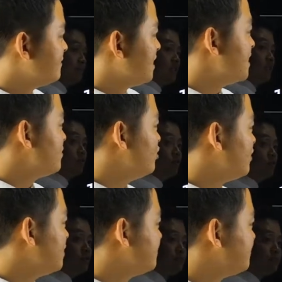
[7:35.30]
Let's move
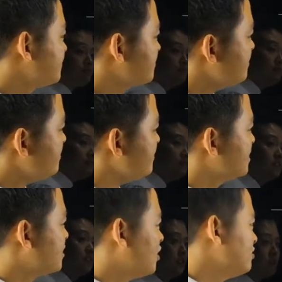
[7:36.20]
on.
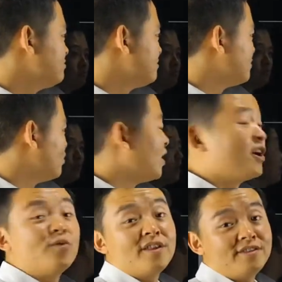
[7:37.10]
So
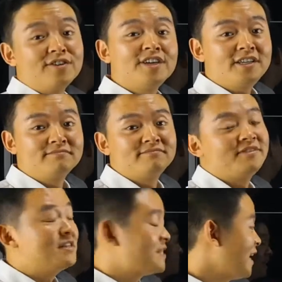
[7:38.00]
130,
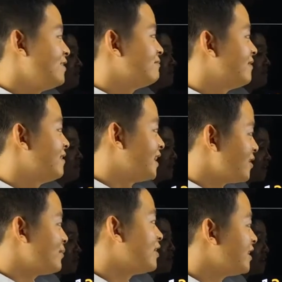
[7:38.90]
the same. Think
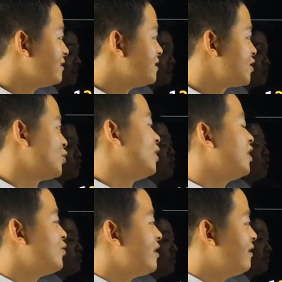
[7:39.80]
about it. So
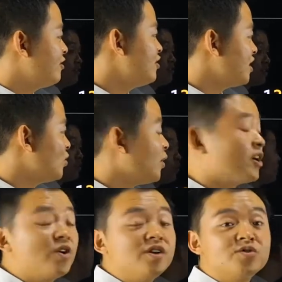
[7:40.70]
130, we're
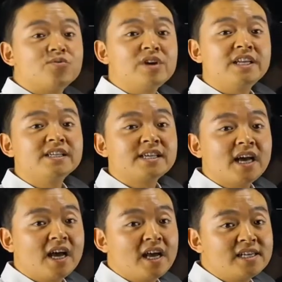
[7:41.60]
going to read it
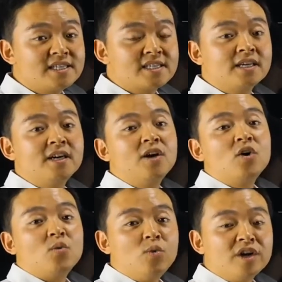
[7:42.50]
as
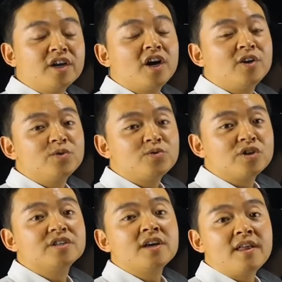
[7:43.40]

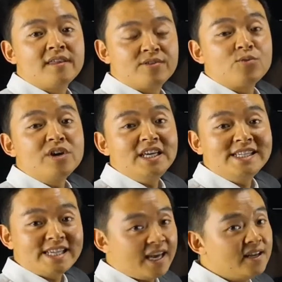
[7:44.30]
103
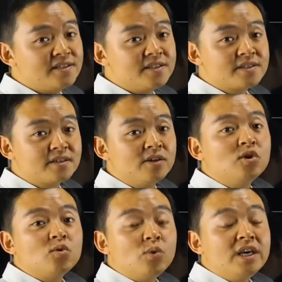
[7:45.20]
tenths.
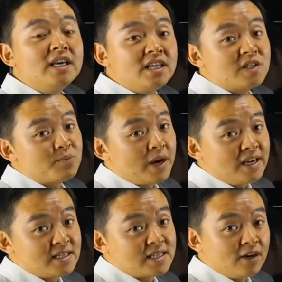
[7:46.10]
When it is by
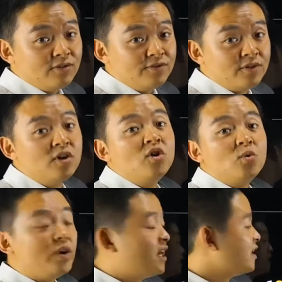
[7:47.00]
itself,
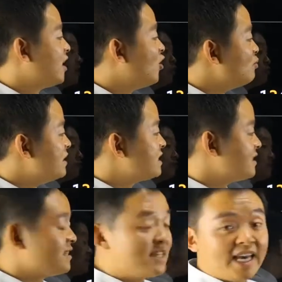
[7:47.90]
we can omit
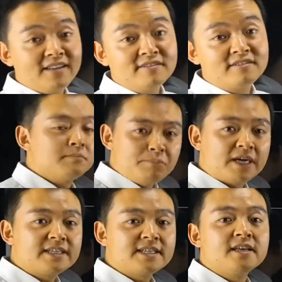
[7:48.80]
the 10.
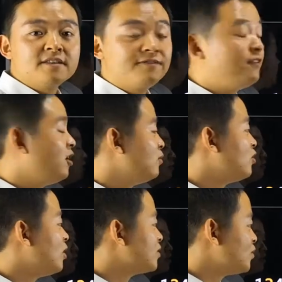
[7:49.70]
But the formal
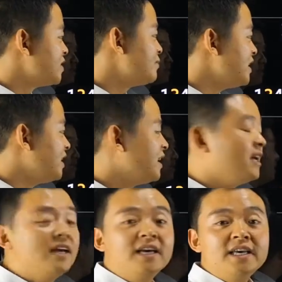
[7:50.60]
one would be
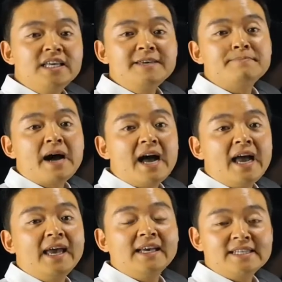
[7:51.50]

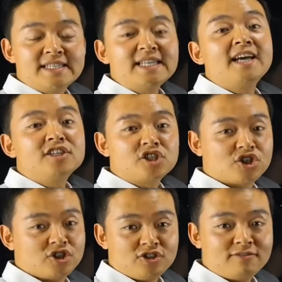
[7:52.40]

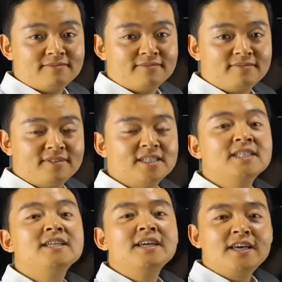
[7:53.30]
130.
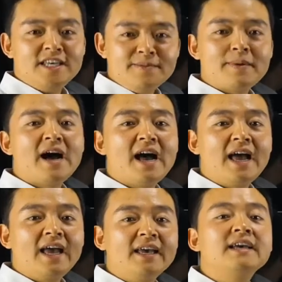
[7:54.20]

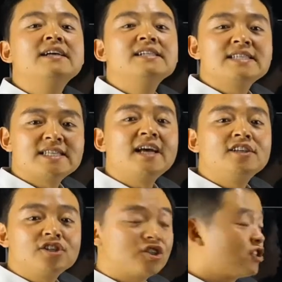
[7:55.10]

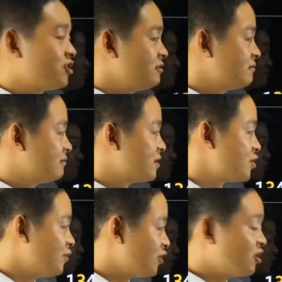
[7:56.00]
130.
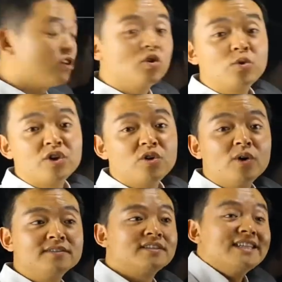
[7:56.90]
So for the colloquial
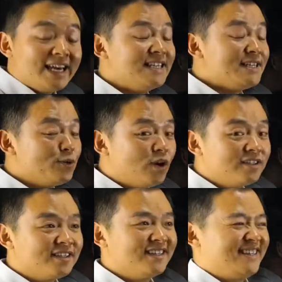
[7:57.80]
one, the lazy
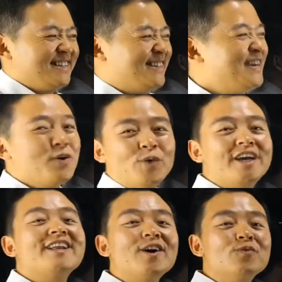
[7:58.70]
one, we
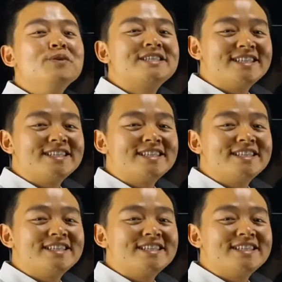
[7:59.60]
can omit